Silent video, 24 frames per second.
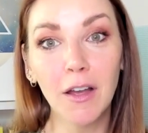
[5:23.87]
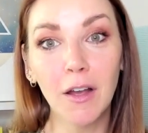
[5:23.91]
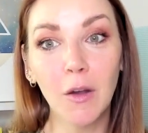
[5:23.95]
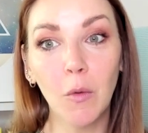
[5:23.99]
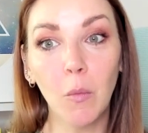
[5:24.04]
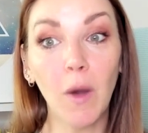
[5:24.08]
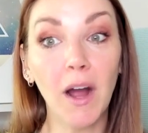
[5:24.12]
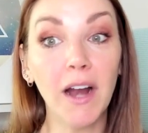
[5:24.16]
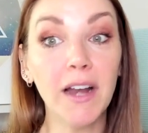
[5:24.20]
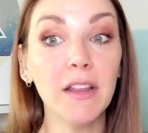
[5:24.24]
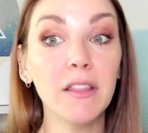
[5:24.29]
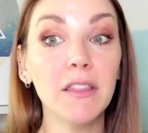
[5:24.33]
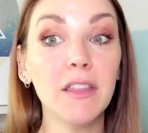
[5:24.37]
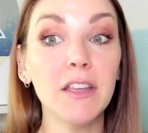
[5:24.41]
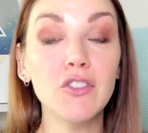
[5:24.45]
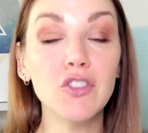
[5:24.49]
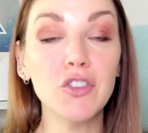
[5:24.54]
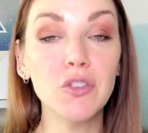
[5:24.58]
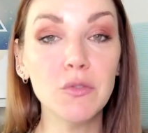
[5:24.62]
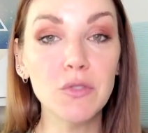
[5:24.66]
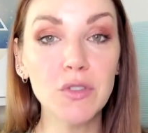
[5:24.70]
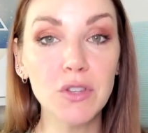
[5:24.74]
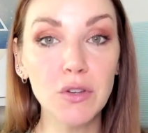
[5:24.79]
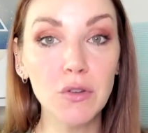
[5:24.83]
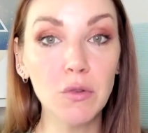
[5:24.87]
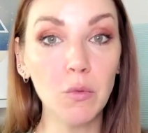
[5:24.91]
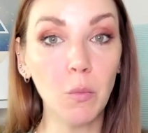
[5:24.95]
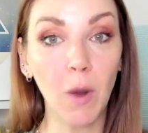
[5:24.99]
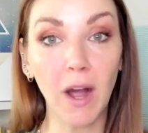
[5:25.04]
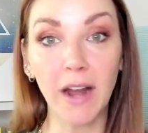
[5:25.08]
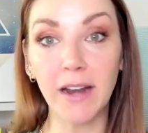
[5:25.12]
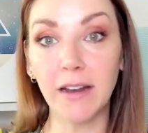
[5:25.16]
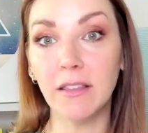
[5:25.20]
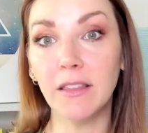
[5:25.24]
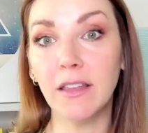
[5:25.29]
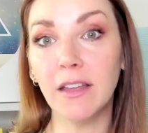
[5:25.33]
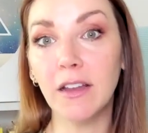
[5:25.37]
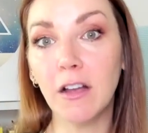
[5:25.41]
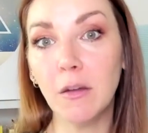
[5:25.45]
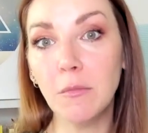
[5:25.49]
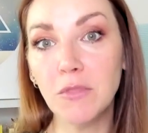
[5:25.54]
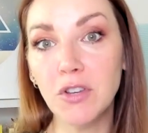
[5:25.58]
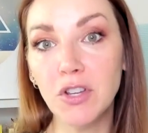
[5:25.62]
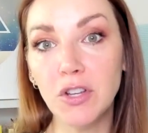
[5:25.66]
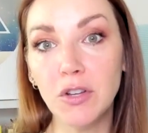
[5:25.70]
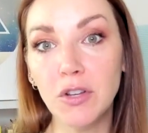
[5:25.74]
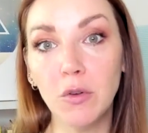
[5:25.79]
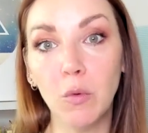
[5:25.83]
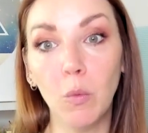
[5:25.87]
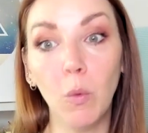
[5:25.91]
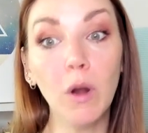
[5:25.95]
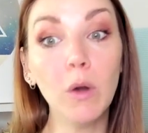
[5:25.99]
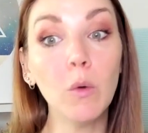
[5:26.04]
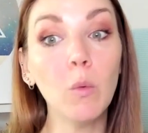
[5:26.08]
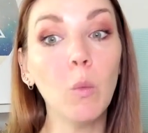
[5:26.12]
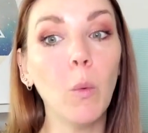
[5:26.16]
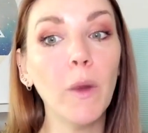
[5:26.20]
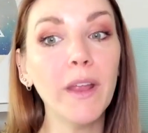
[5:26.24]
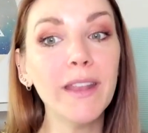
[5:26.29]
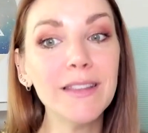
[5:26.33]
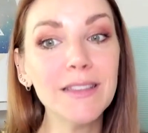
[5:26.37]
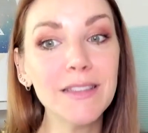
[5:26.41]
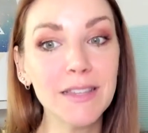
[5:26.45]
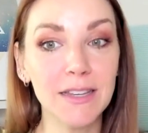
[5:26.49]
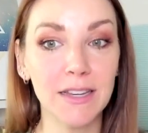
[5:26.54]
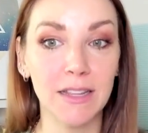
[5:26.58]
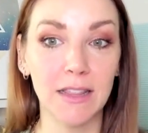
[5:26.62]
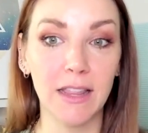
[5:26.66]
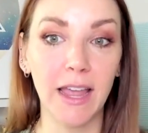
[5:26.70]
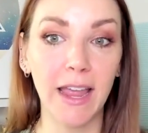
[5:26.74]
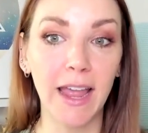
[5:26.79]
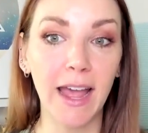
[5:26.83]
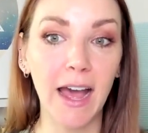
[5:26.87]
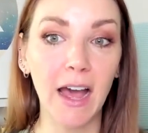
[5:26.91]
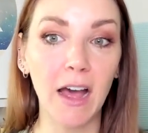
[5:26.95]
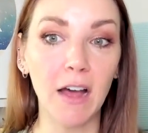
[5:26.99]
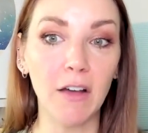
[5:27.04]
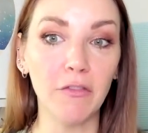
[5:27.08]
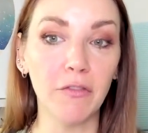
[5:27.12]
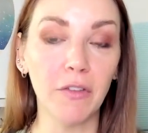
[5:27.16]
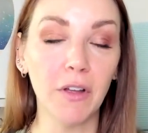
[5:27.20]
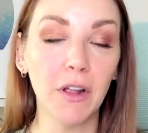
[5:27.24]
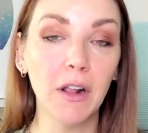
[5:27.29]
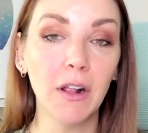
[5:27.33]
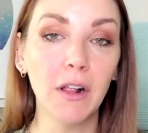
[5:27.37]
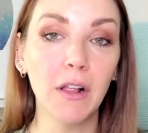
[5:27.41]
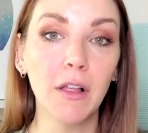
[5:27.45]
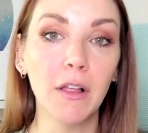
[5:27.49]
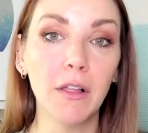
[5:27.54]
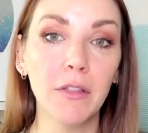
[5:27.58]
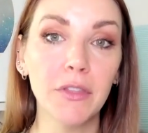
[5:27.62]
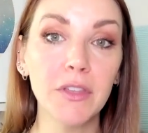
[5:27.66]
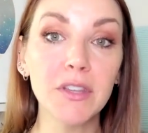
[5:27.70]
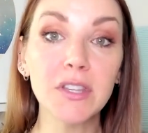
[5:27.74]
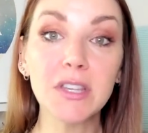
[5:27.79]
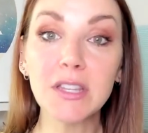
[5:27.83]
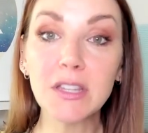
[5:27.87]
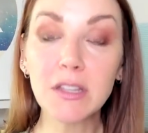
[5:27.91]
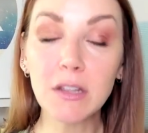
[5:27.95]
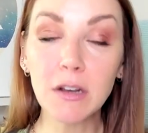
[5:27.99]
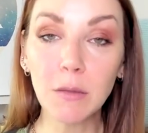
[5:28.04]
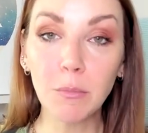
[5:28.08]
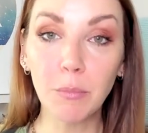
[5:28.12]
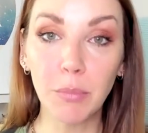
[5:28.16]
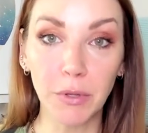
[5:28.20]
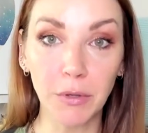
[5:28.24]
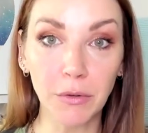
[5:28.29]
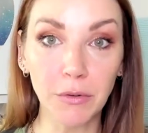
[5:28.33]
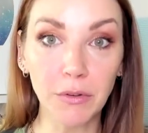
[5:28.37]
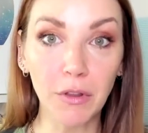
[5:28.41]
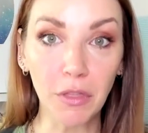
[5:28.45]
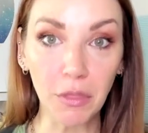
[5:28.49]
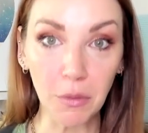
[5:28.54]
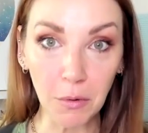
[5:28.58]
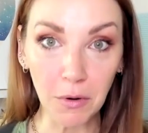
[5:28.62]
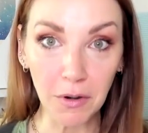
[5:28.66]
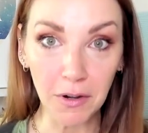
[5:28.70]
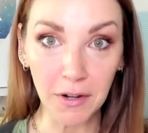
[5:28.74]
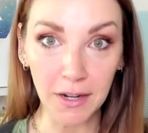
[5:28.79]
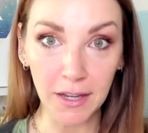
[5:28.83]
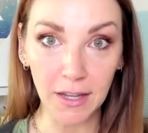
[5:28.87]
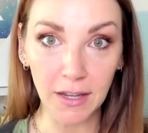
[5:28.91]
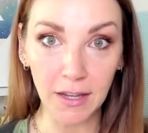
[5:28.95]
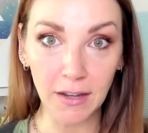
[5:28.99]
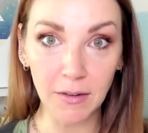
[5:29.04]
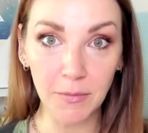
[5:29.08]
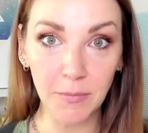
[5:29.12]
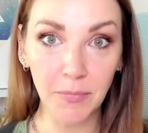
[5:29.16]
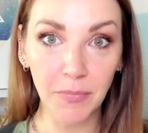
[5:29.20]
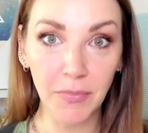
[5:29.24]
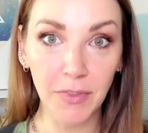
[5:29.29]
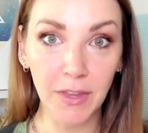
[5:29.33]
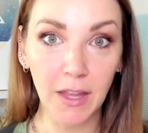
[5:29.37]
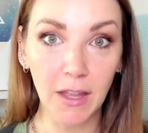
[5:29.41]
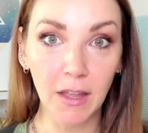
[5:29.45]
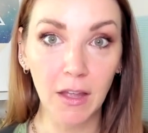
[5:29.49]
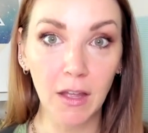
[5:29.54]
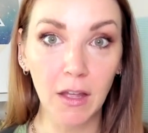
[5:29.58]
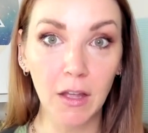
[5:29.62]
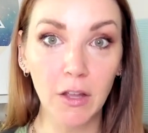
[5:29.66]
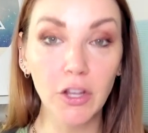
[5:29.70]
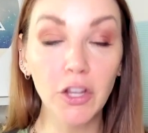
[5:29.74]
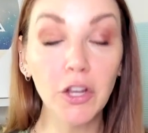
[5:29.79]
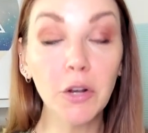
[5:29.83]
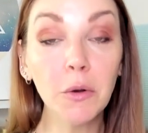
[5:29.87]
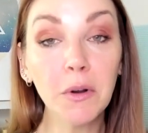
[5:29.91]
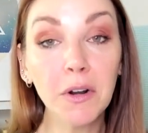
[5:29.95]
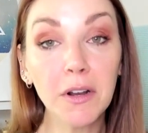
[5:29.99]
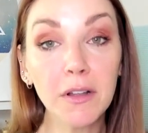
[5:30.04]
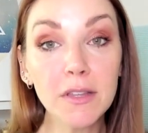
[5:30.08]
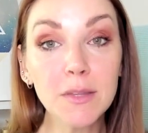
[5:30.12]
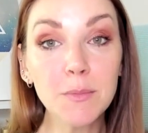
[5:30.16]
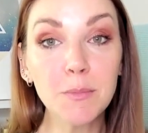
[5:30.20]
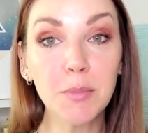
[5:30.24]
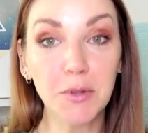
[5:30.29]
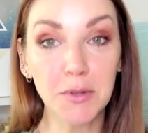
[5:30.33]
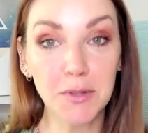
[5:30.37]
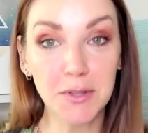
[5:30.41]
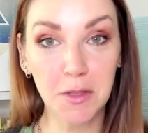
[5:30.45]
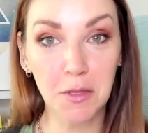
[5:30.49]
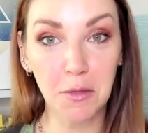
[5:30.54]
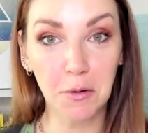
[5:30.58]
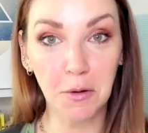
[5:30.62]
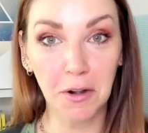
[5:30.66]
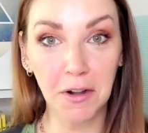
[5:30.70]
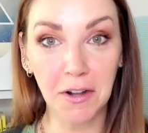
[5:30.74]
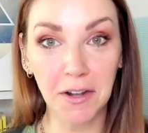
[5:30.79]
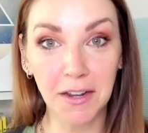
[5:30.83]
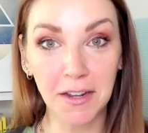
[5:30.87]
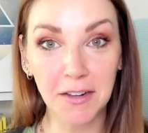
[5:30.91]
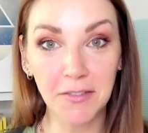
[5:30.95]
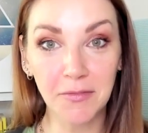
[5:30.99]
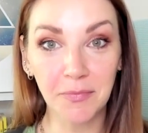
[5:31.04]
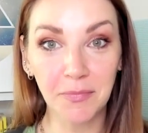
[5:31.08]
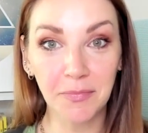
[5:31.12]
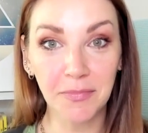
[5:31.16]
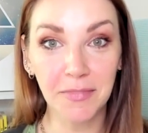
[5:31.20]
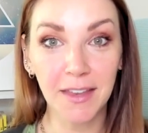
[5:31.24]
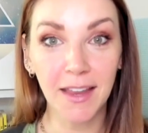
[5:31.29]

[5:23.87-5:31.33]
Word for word: Why did they choose you? Why did they come to you? What wins did they have? This is going to build authority. You know what else builds authority?